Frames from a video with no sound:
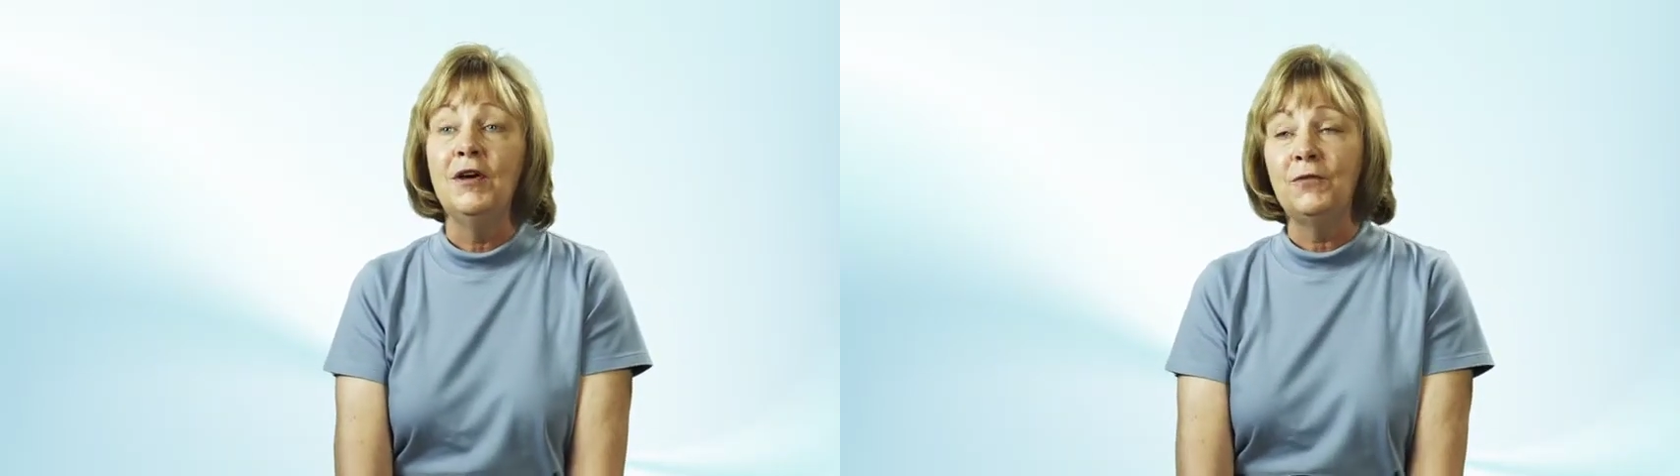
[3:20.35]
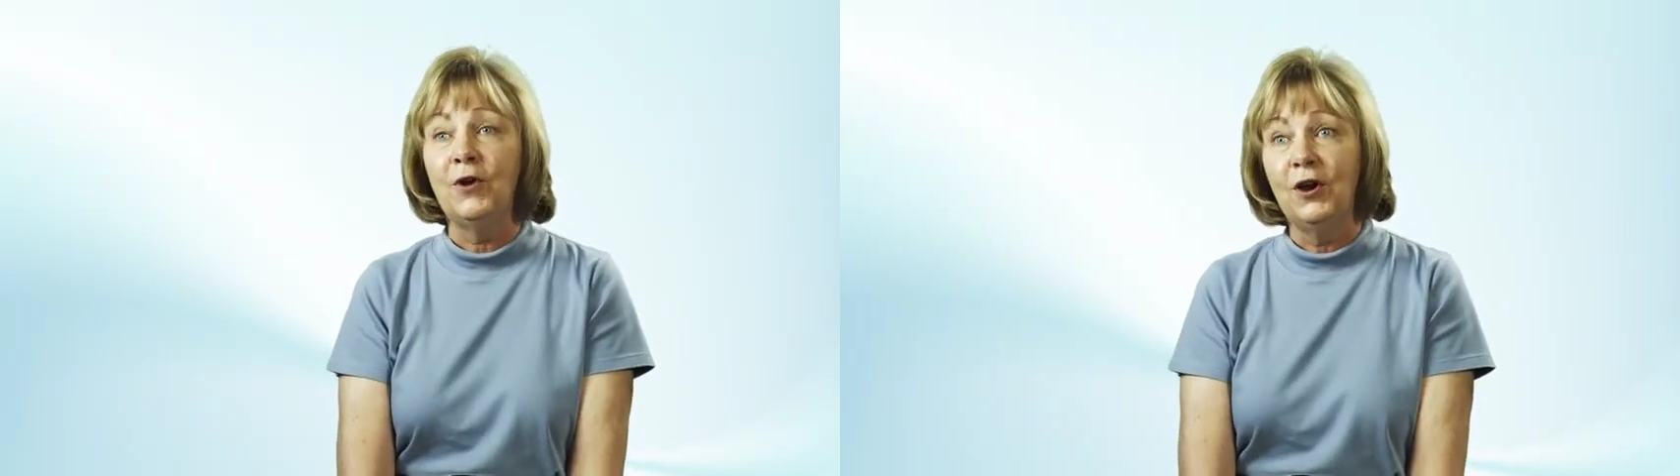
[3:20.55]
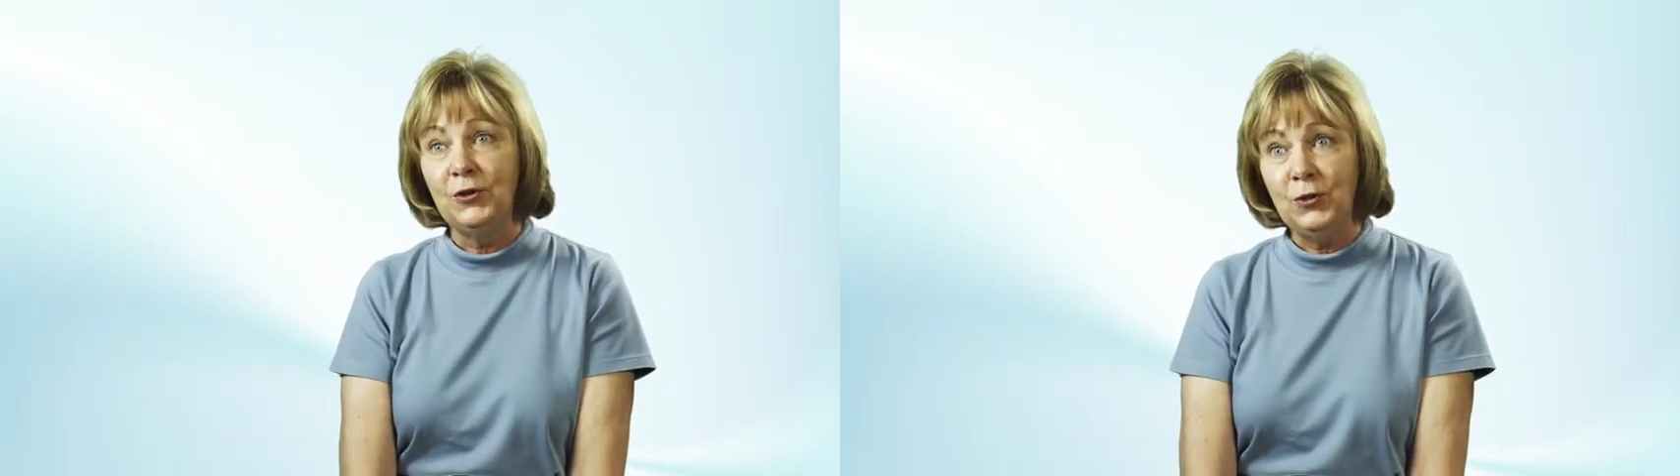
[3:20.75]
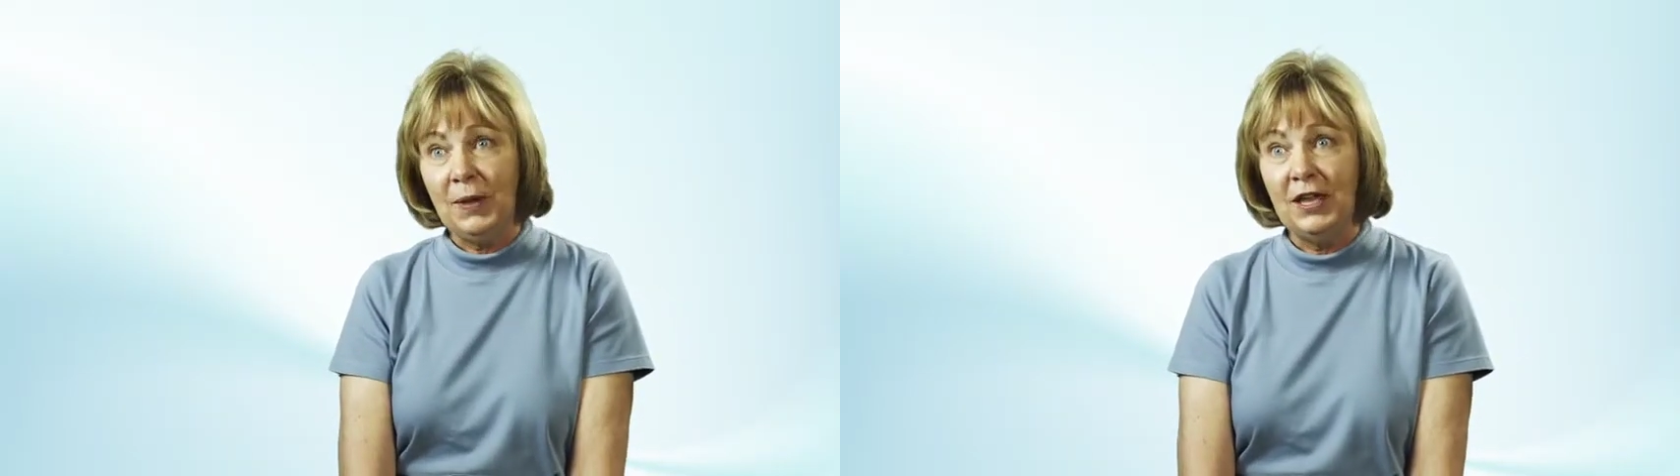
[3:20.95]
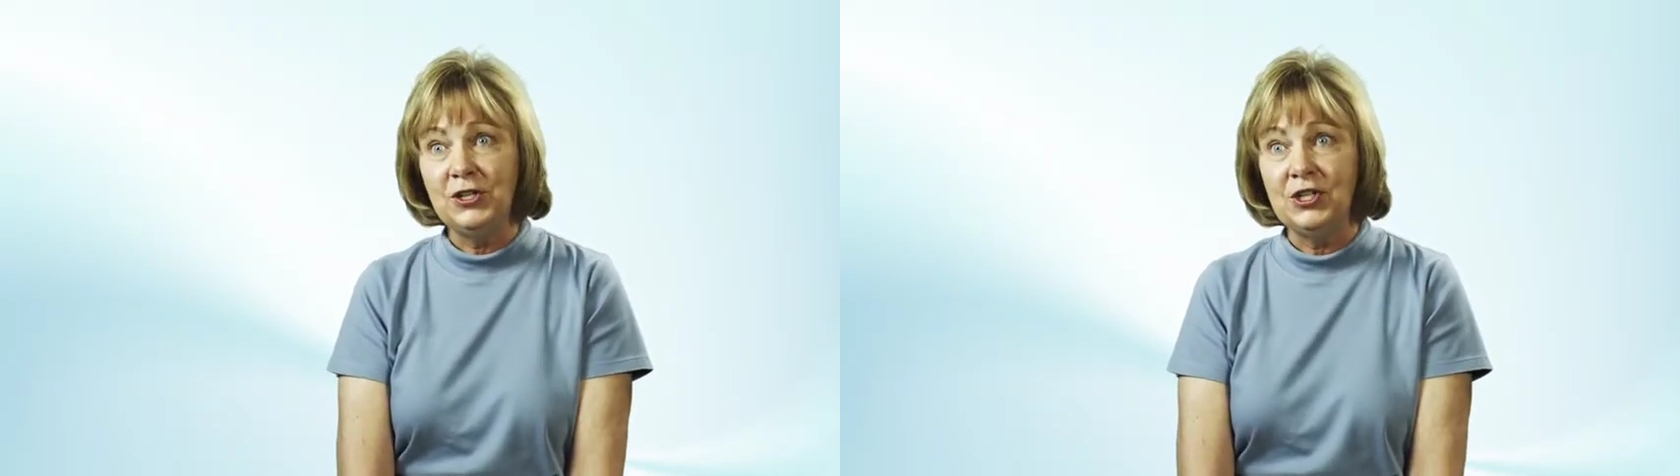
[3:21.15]
our new
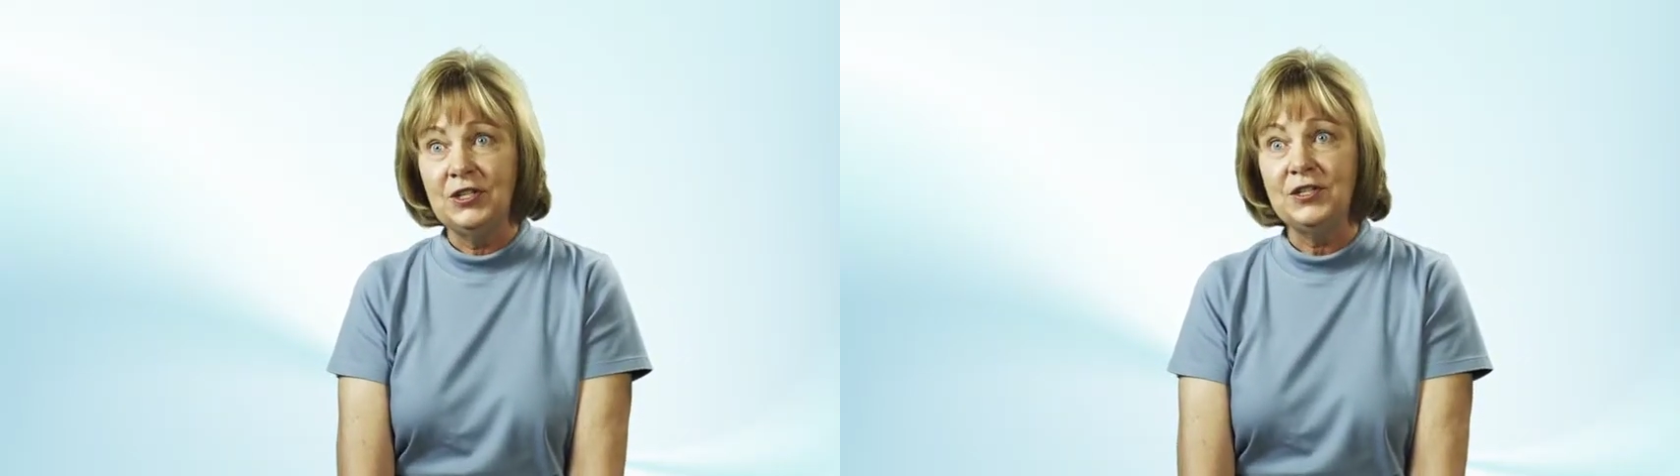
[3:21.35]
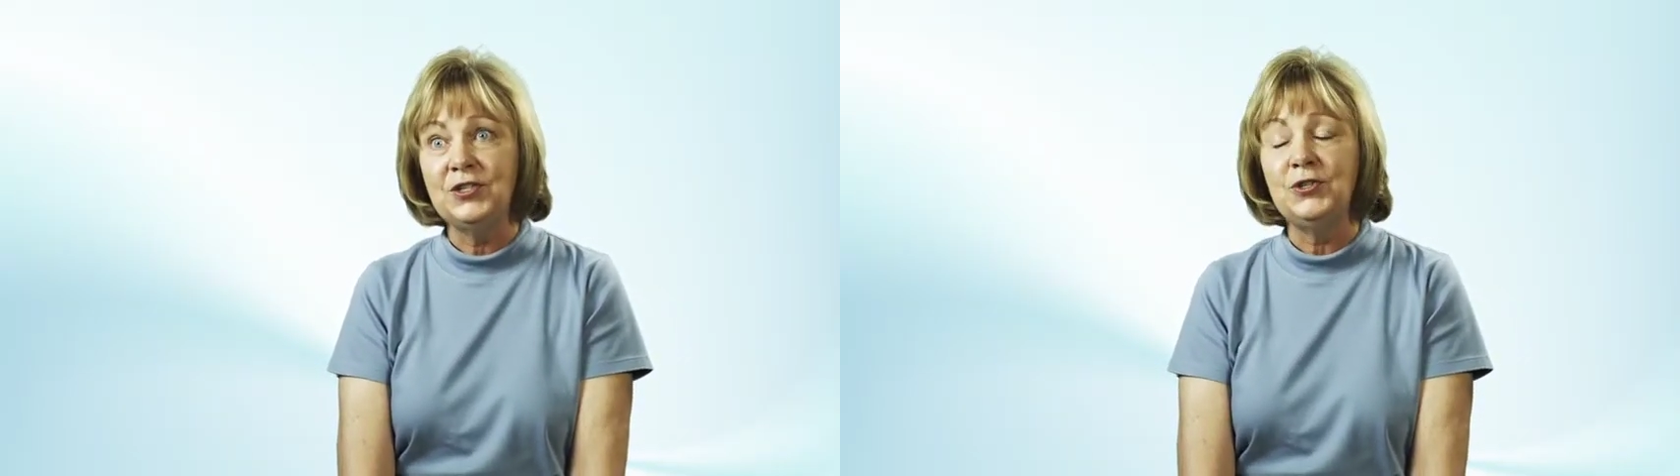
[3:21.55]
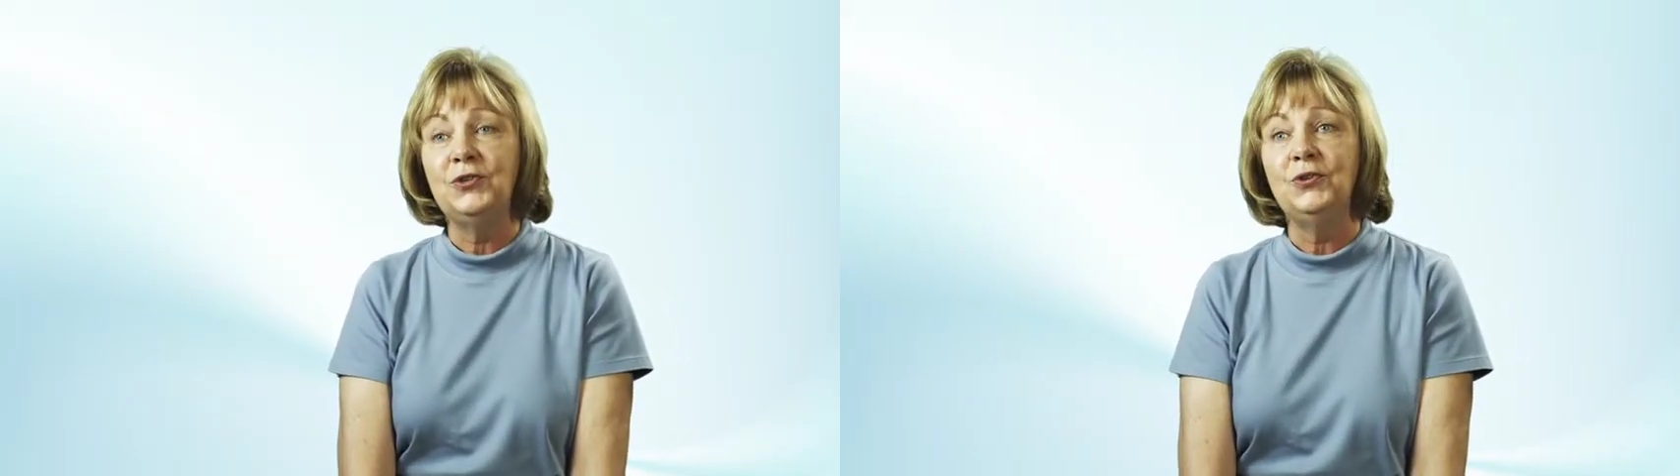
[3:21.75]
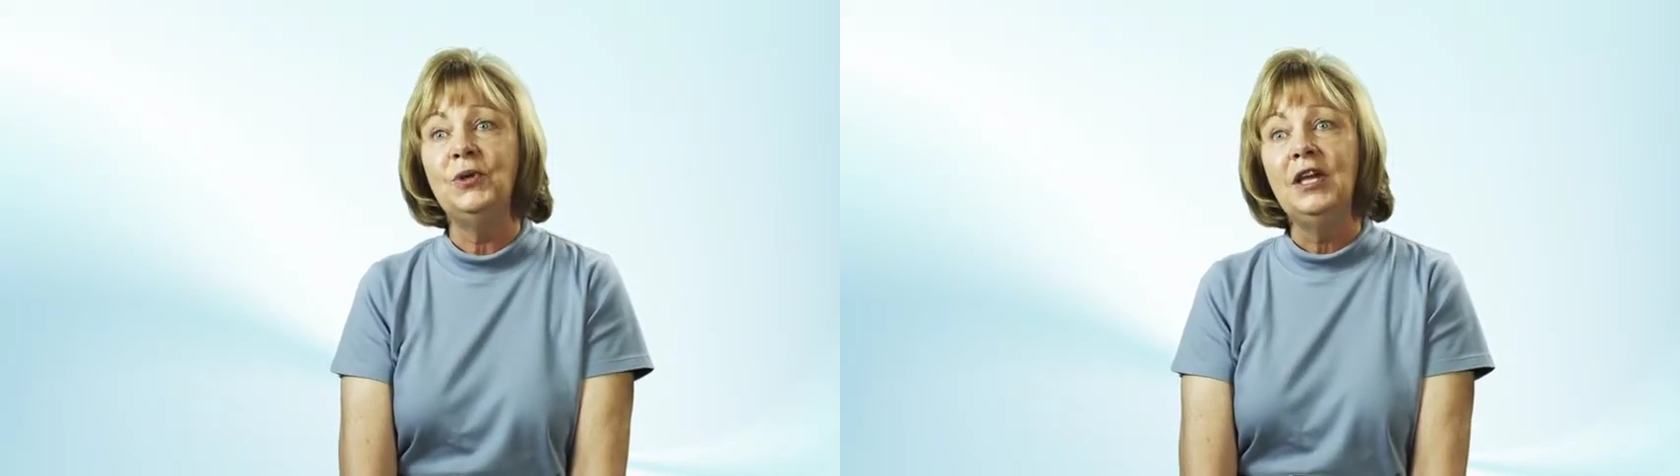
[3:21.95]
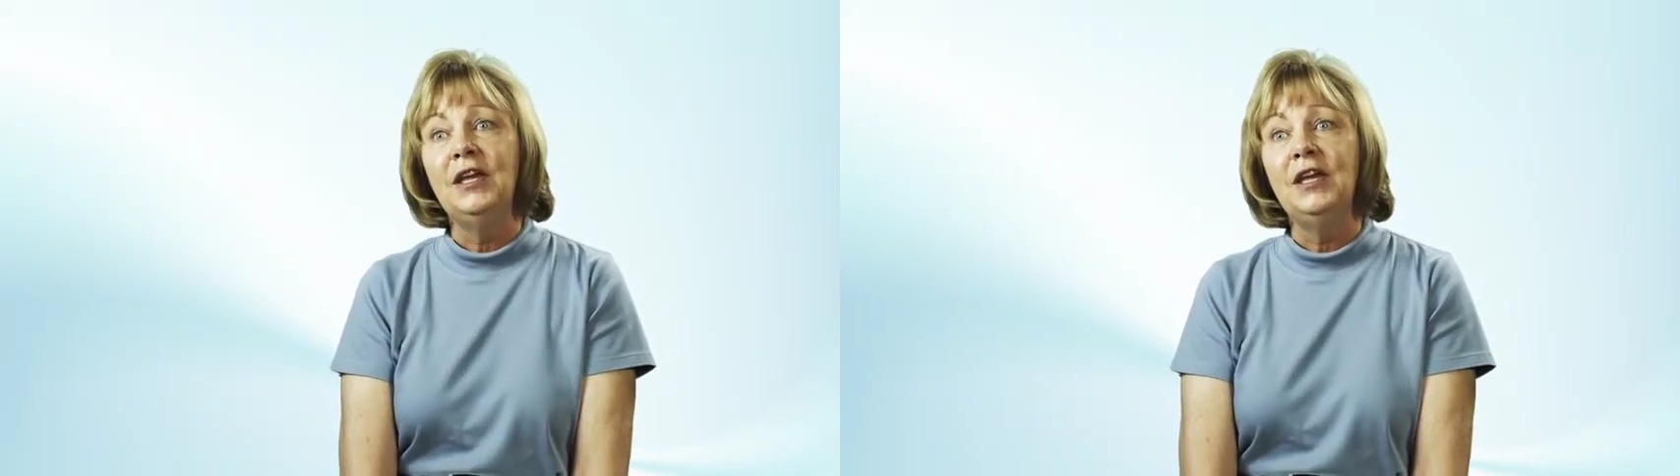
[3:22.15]
patients to